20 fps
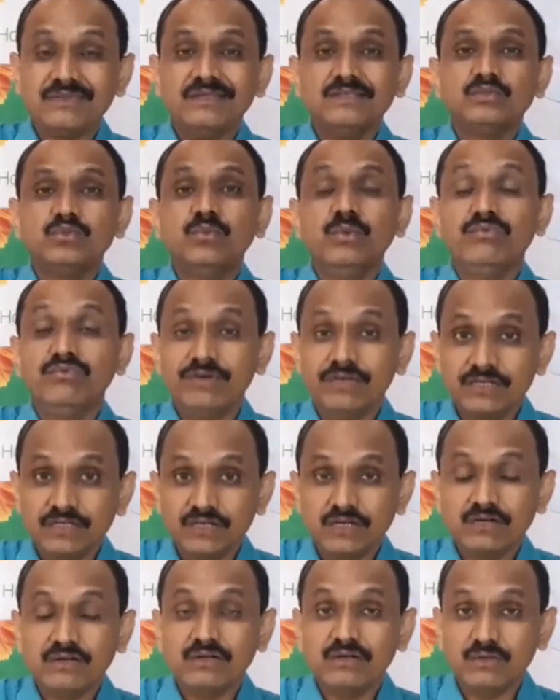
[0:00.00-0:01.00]
So we
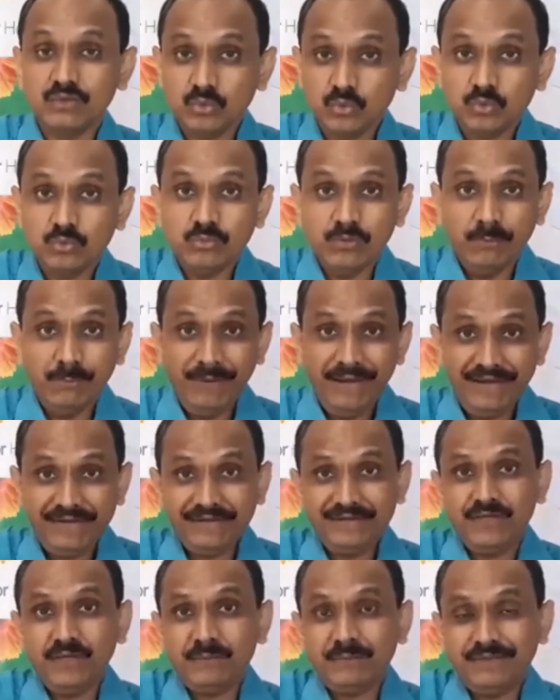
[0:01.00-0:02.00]
further do a
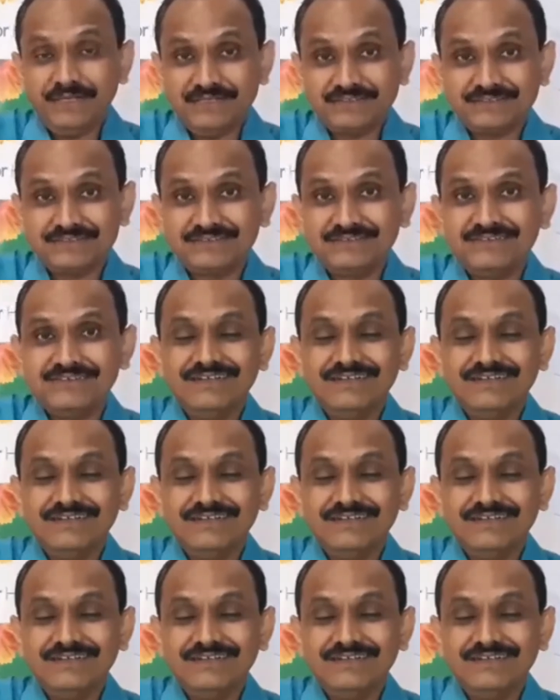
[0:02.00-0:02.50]
battery of tests